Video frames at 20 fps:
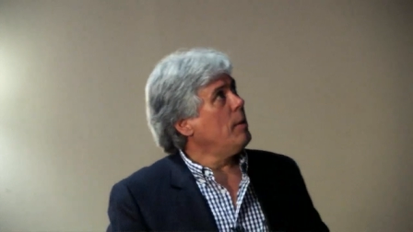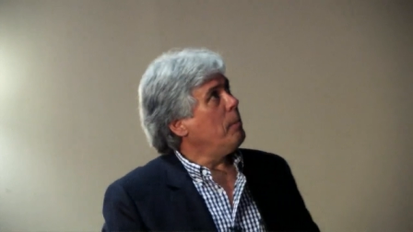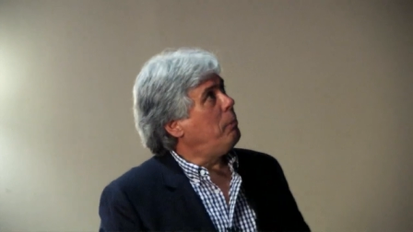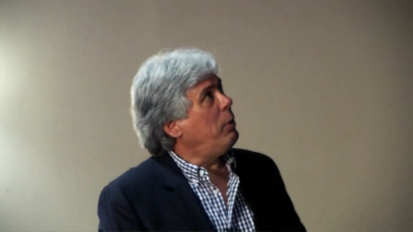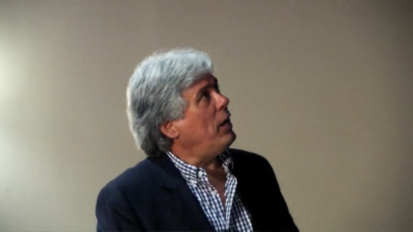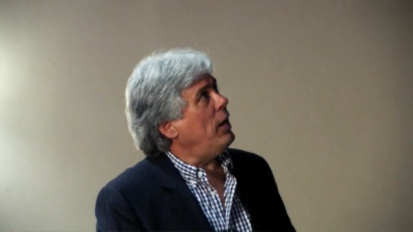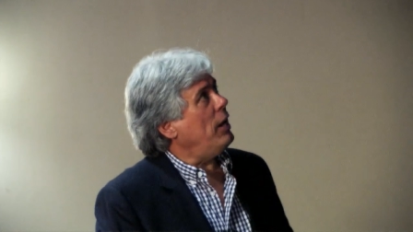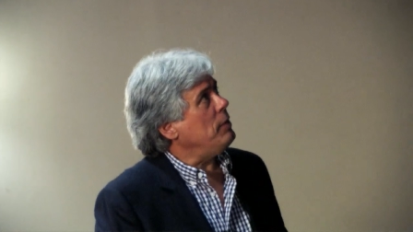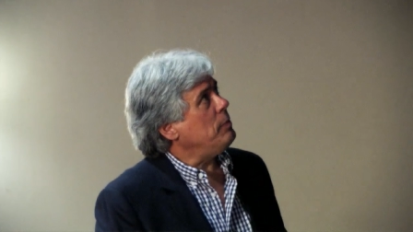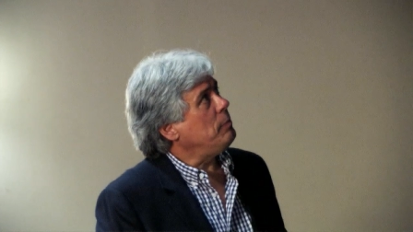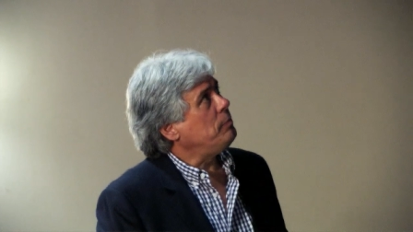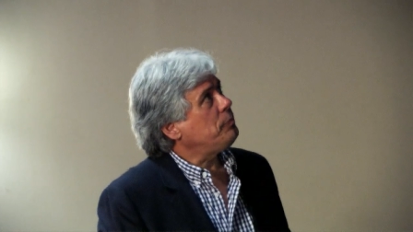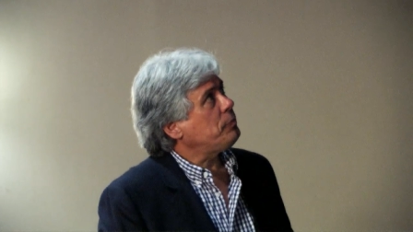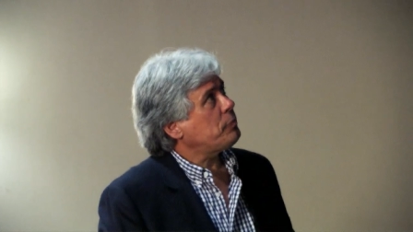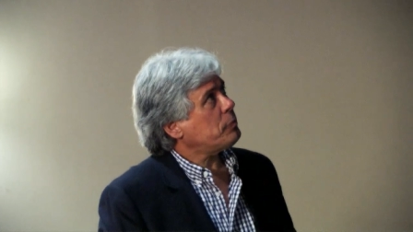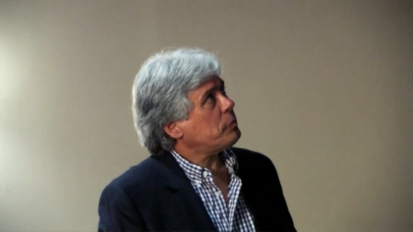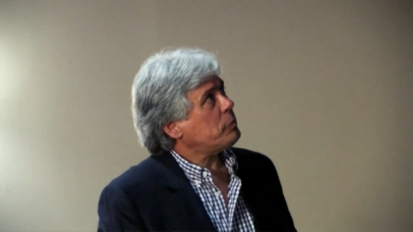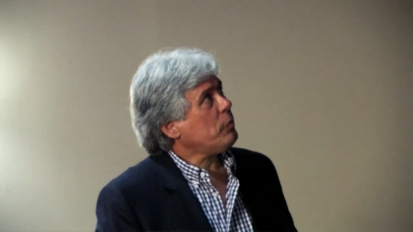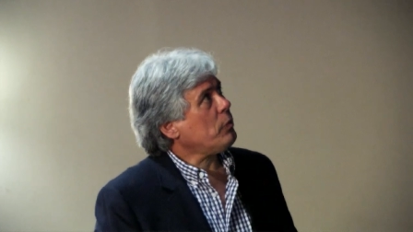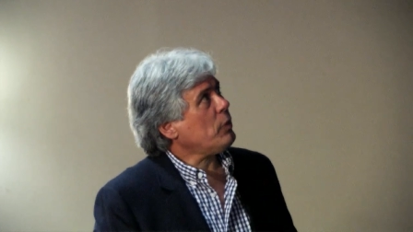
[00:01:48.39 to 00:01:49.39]
But
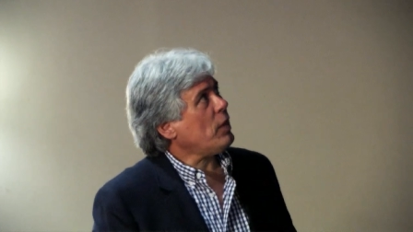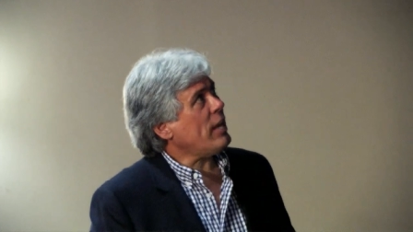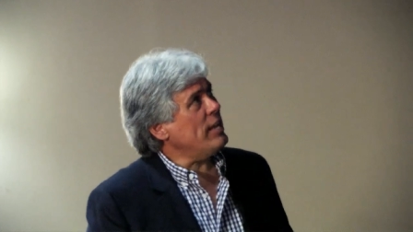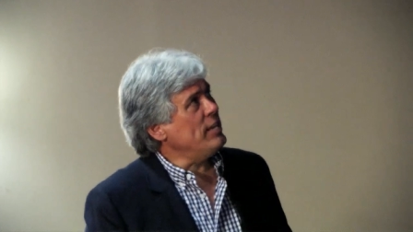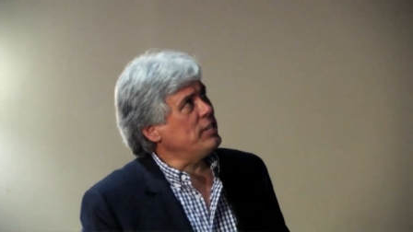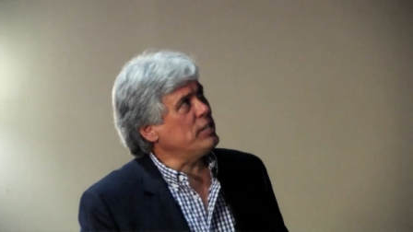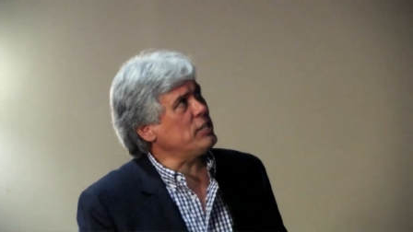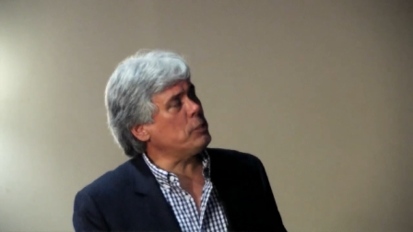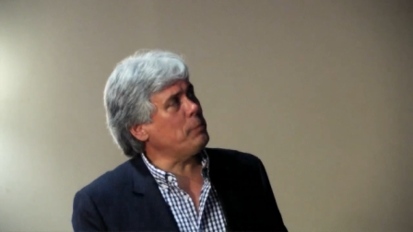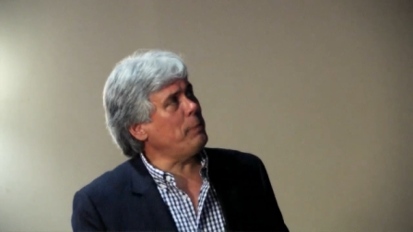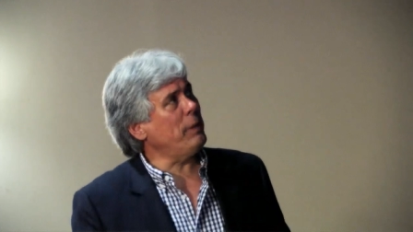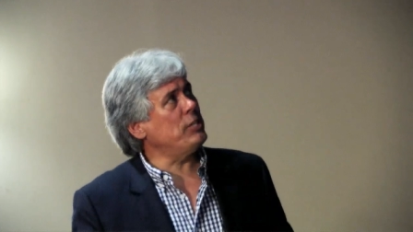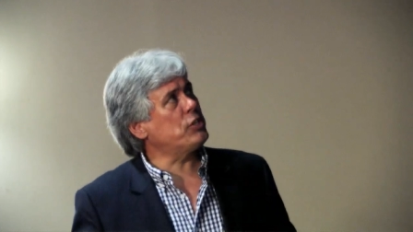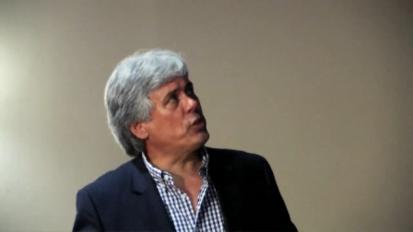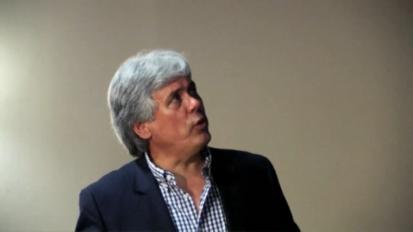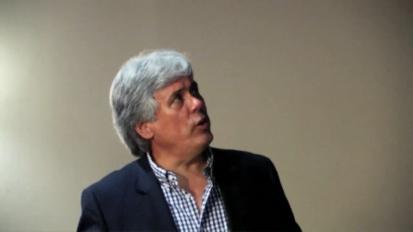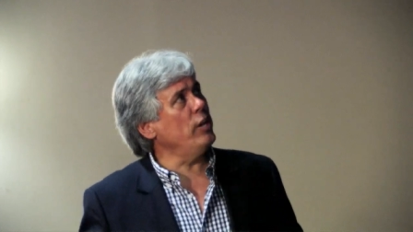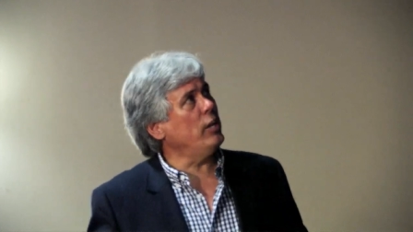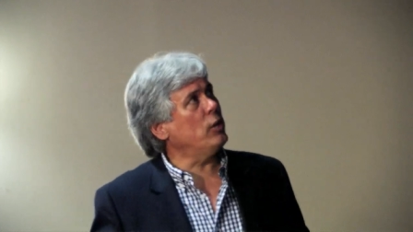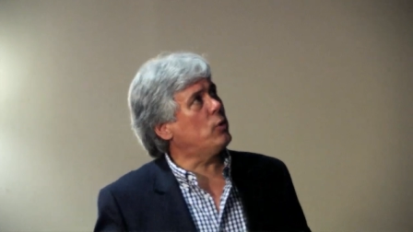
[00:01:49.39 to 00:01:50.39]
anticipate
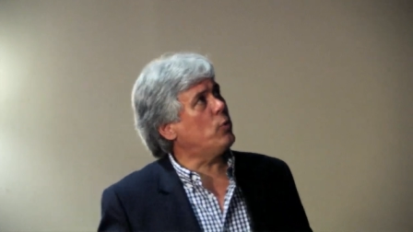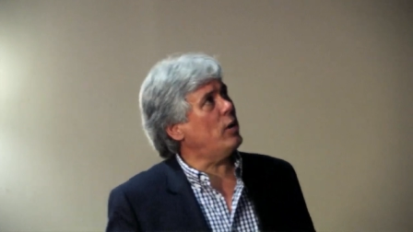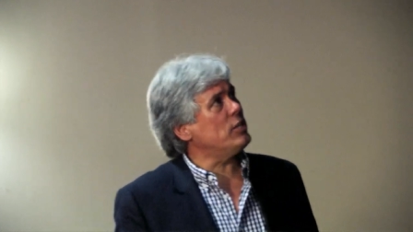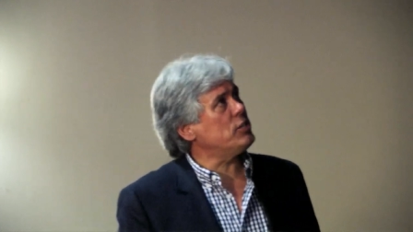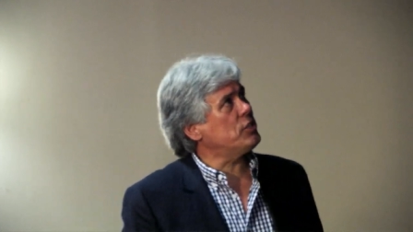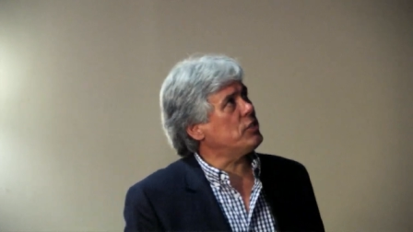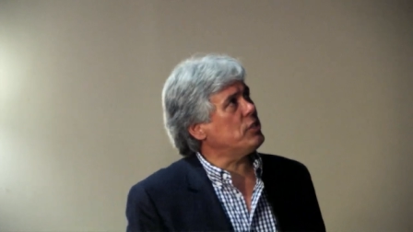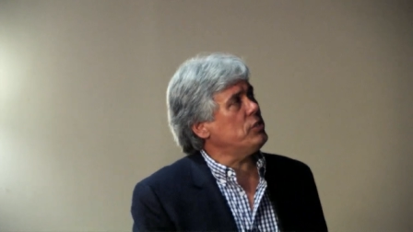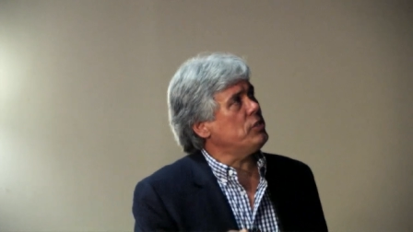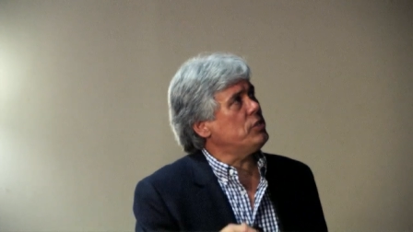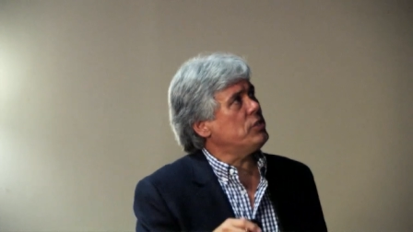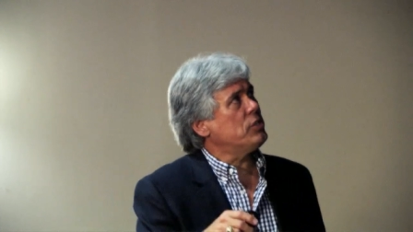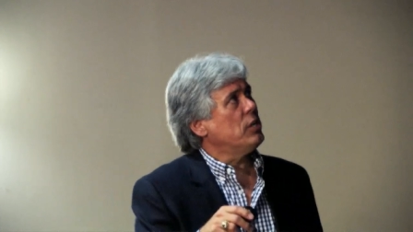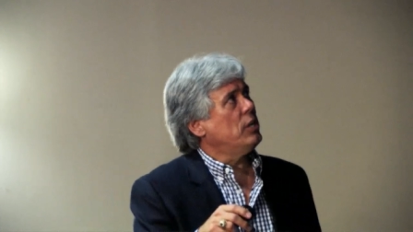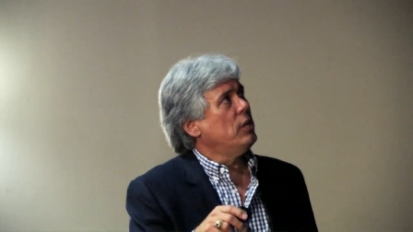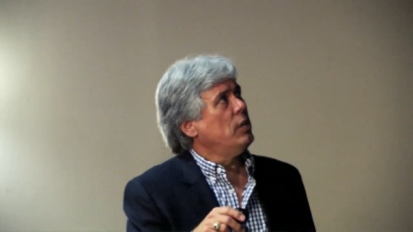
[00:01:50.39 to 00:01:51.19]
screening questions.